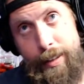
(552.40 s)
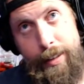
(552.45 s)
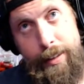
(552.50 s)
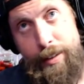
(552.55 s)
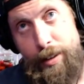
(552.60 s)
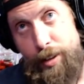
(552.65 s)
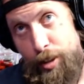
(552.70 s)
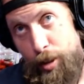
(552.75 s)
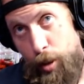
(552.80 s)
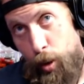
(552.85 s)

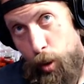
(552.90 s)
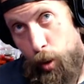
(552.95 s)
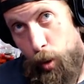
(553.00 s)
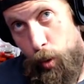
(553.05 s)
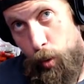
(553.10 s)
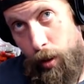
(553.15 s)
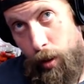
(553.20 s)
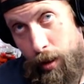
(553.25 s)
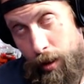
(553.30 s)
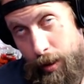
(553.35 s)
there's
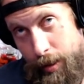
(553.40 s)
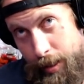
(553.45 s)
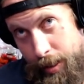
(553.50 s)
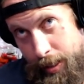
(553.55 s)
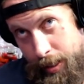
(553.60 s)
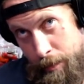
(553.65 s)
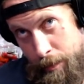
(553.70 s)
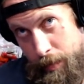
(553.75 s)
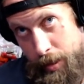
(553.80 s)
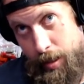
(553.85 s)
two
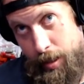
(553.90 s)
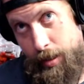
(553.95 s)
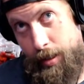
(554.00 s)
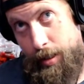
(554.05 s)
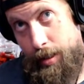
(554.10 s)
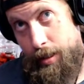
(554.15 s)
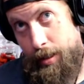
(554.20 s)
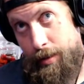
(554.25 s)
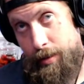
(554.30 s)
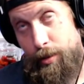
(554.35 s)
arcade
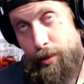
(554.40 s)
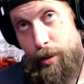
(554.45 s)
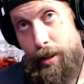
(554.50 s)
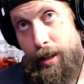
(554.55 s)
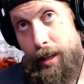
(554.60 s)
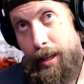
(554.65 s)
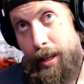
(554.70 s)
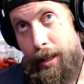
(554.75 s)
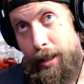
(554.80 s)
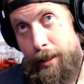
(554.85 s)
machines,
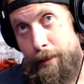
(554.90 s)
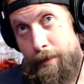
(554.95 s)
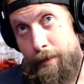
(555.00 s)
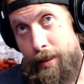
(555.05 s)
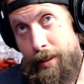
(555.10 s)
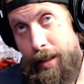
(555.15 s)
okay,